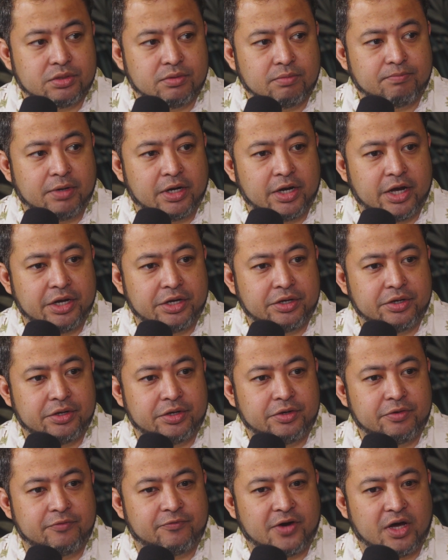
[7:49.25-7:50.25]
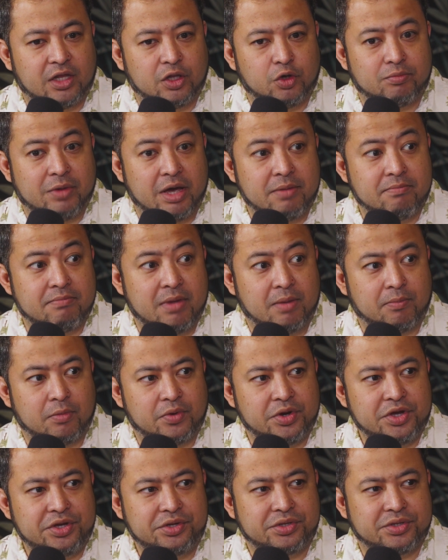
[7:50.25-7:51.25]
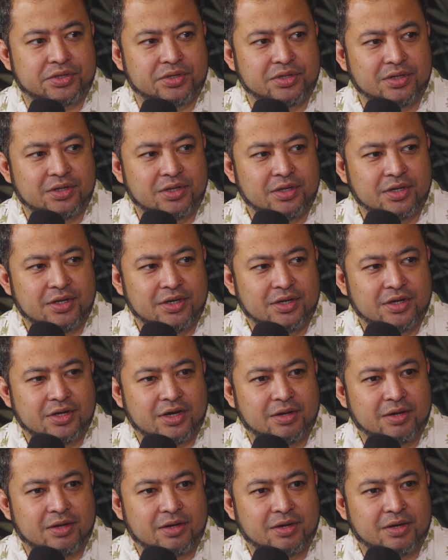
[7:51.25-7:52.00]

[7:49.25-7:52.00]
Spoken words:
but I follow my memories. Mm-hmm.